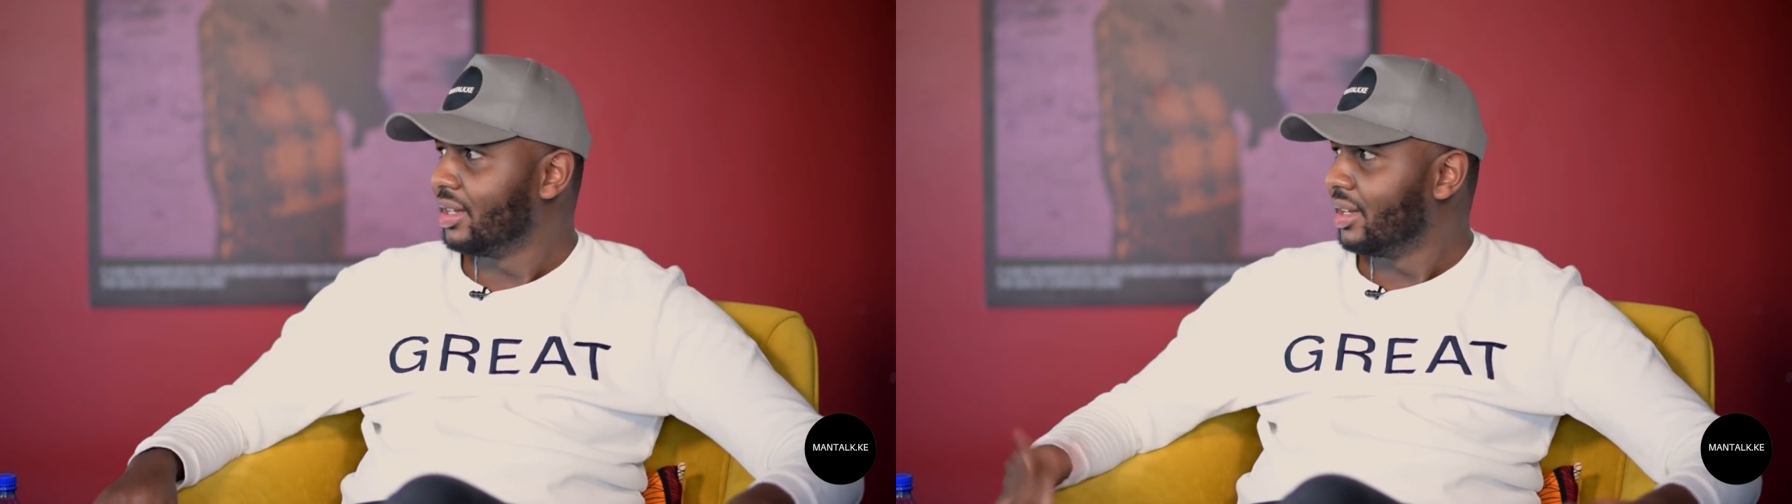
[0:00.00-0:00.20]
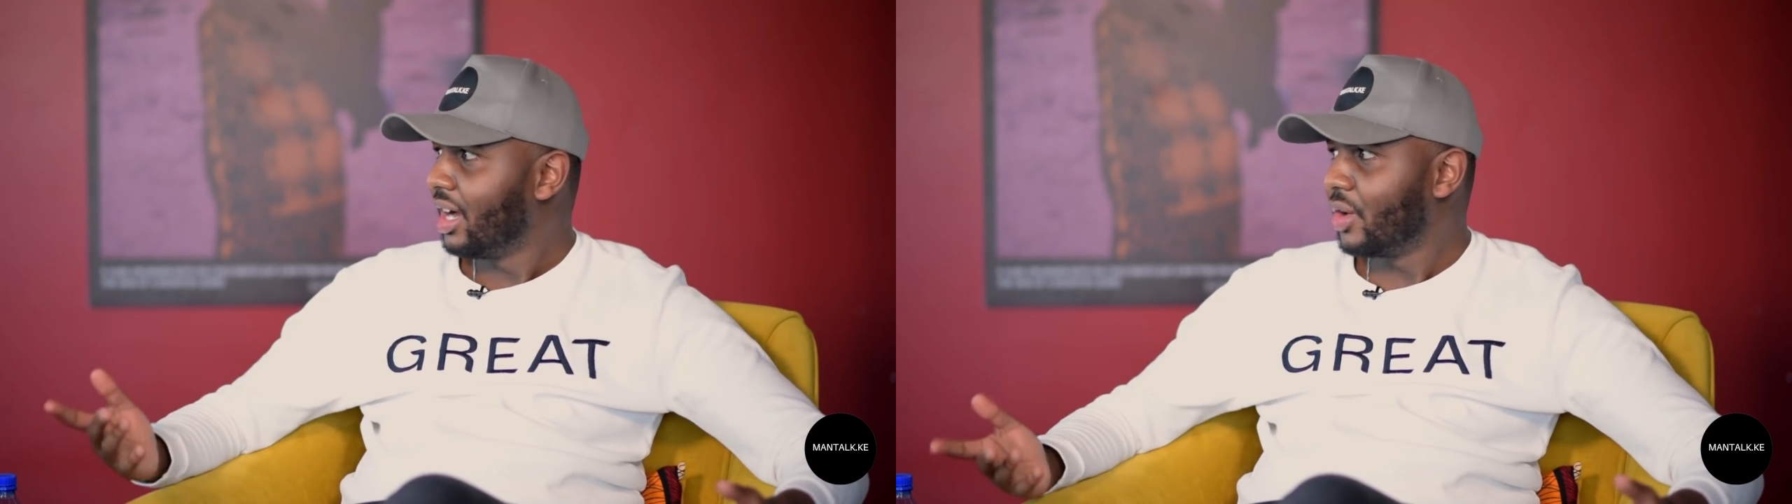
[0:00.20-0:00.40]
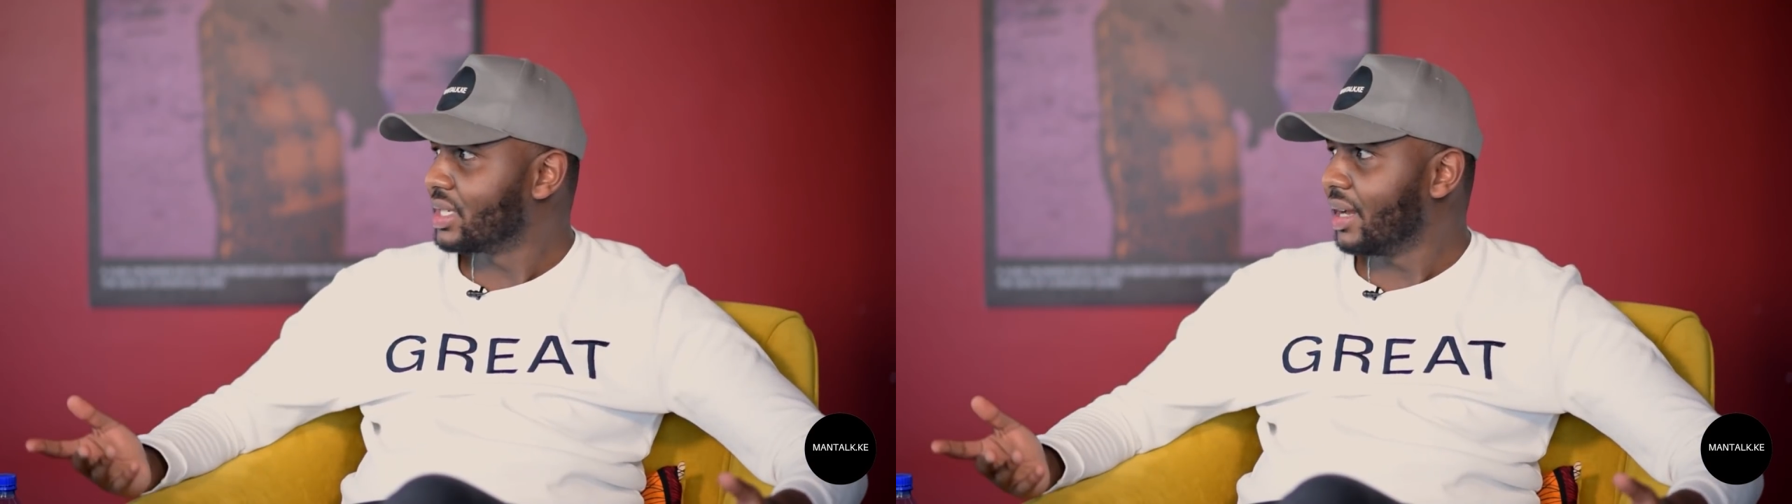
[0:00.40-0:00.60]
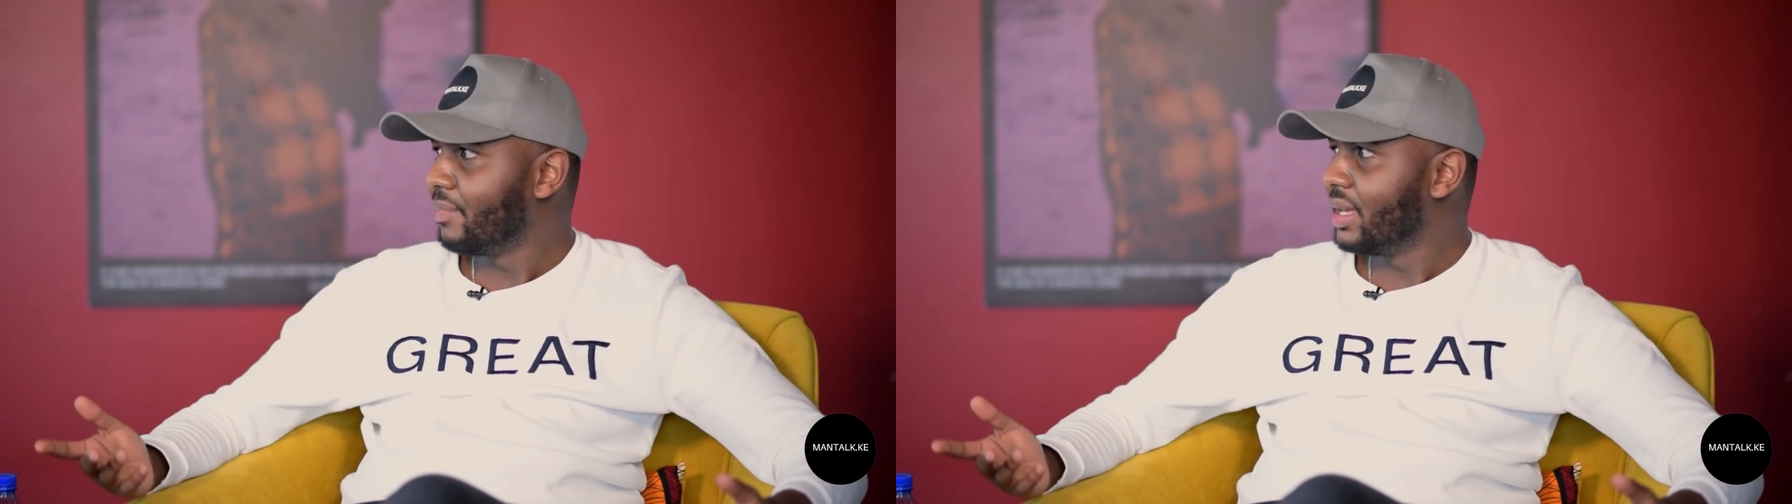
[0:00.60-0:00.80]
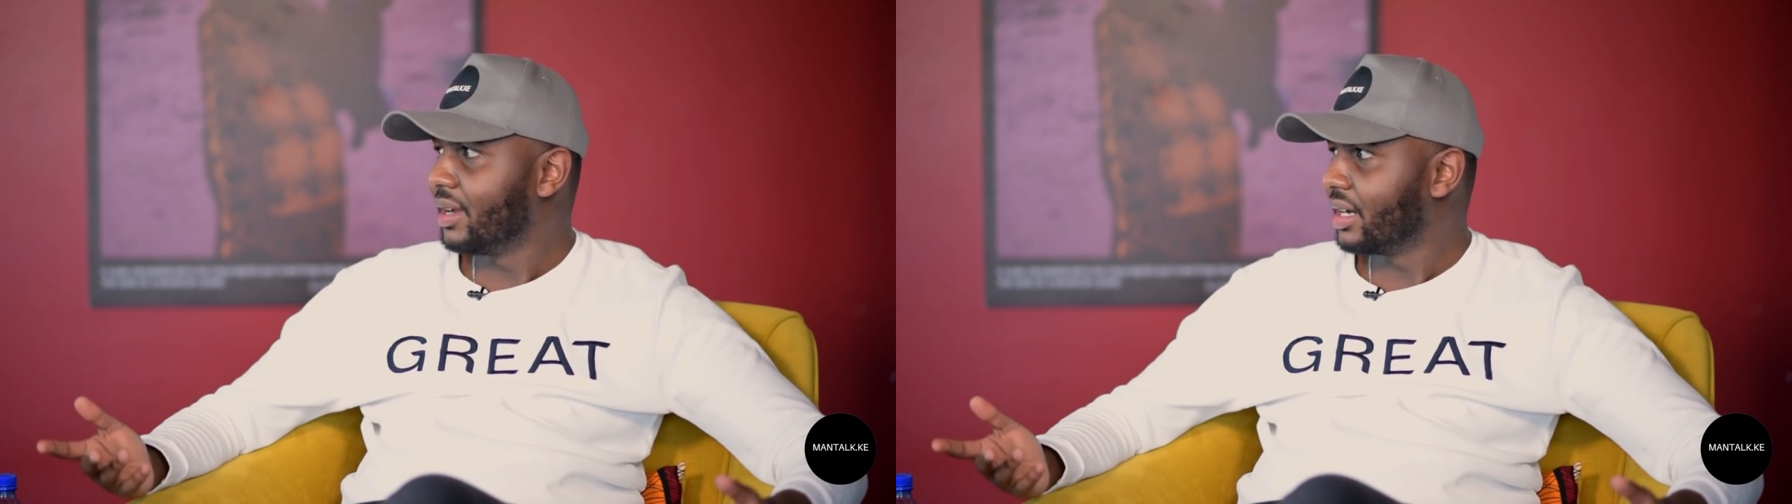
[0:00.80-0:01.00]
out here
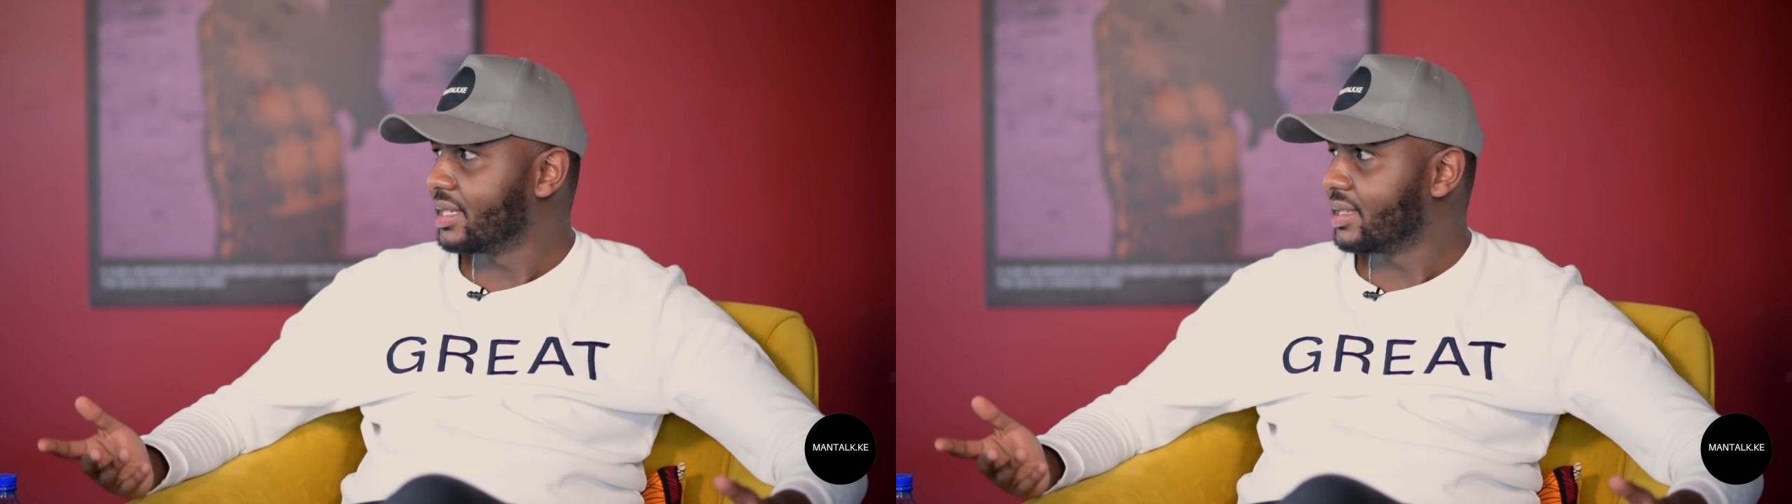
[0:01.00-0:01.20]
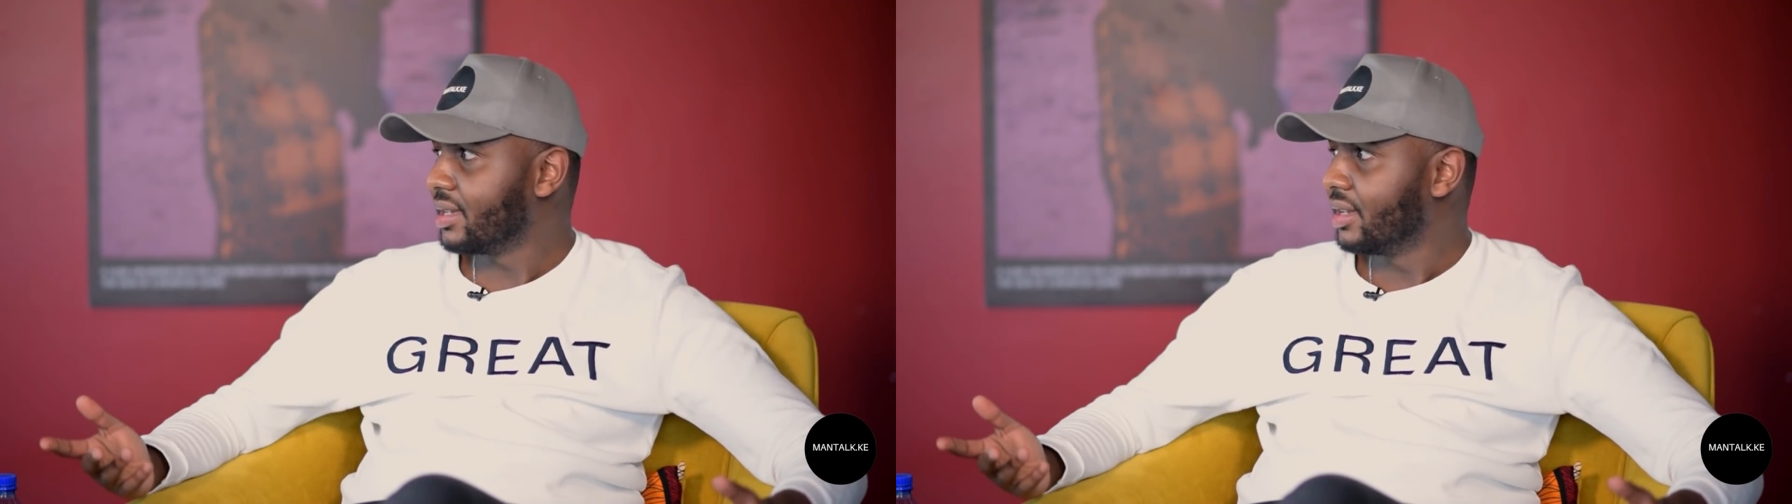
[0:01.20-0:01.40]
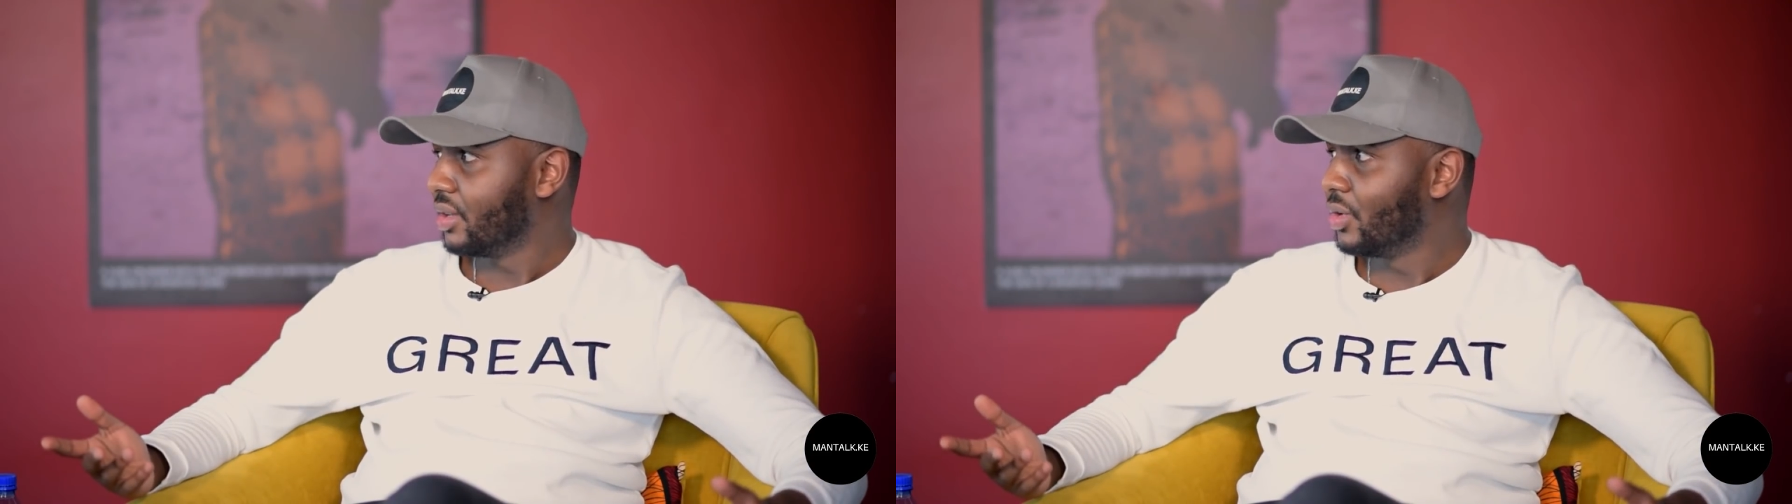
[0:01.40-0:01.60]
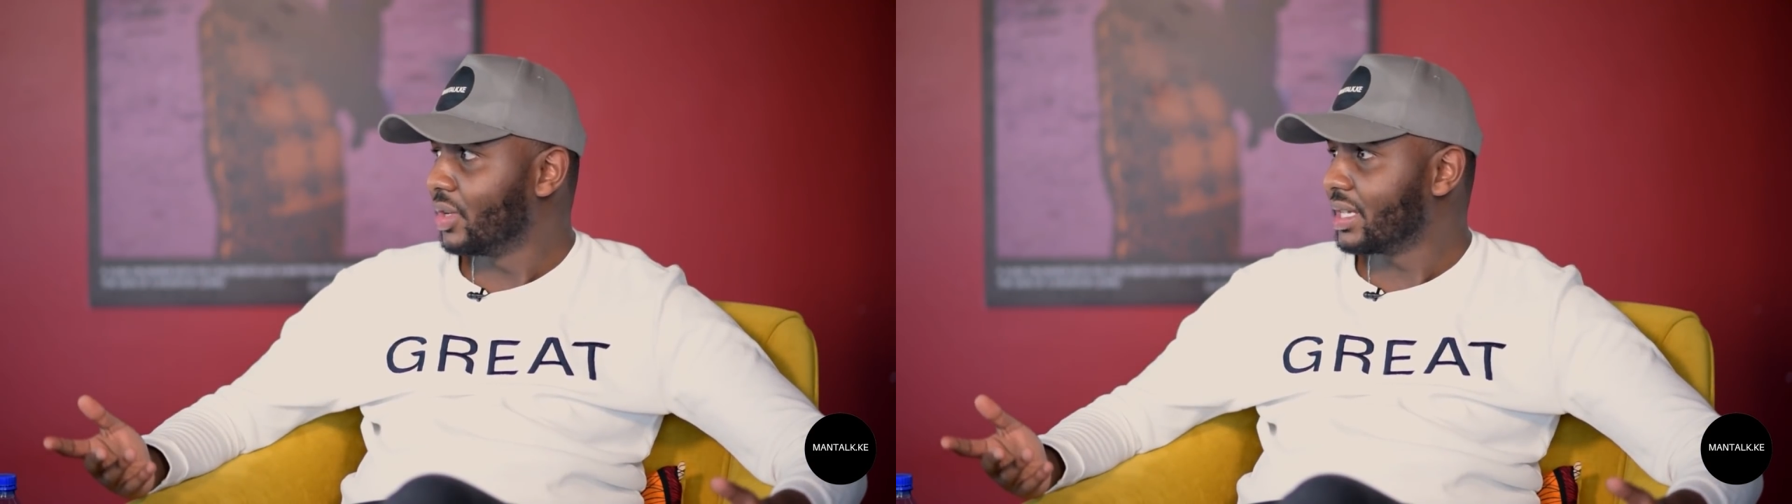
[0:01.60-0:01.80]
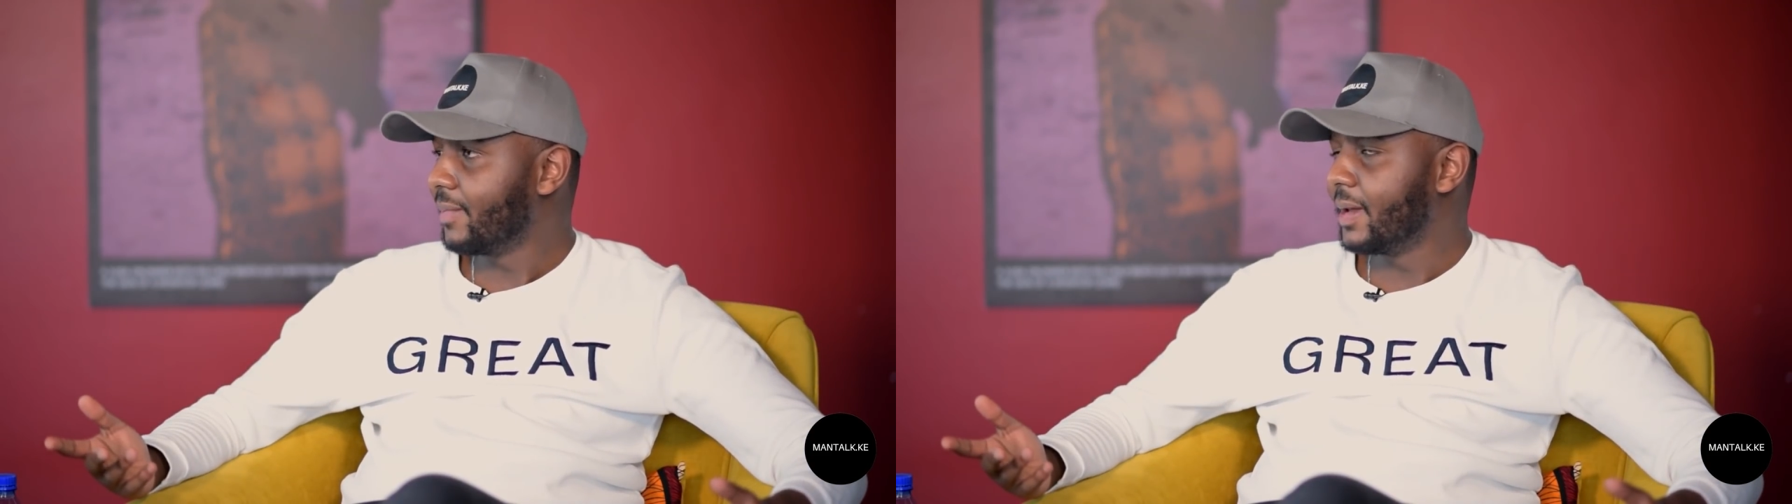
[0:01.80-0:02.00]
being crazy? You know
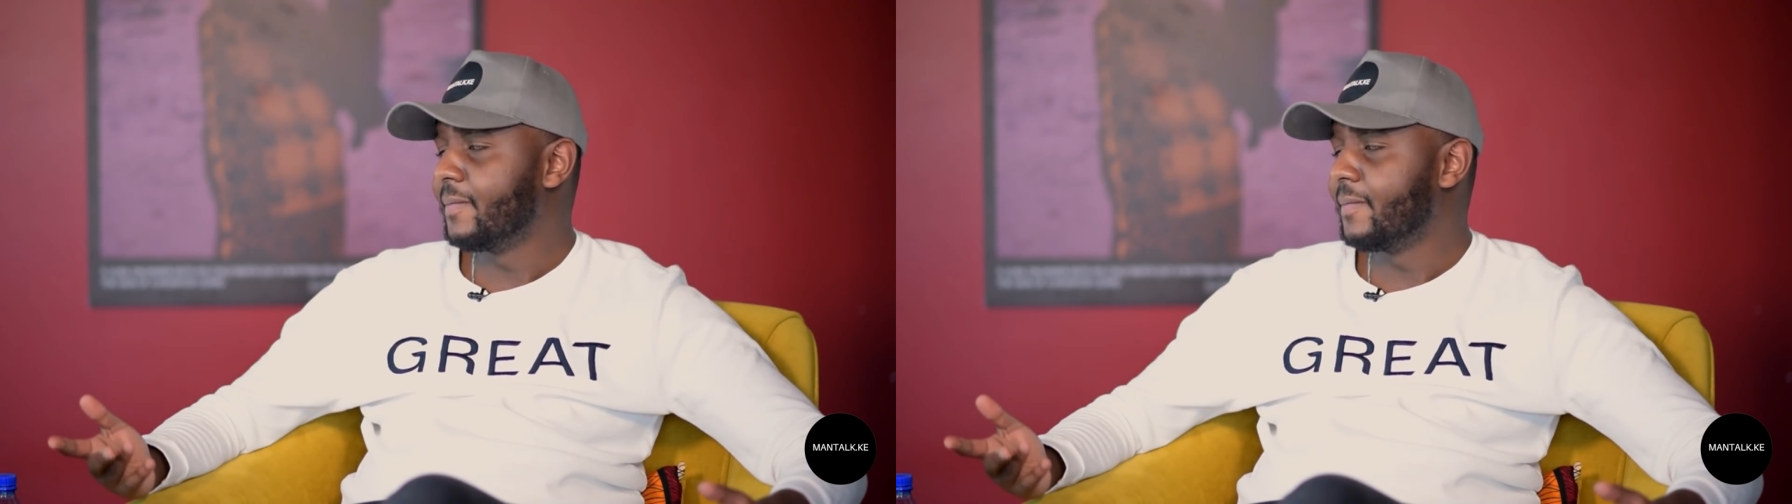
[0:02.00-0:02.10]
what I mean?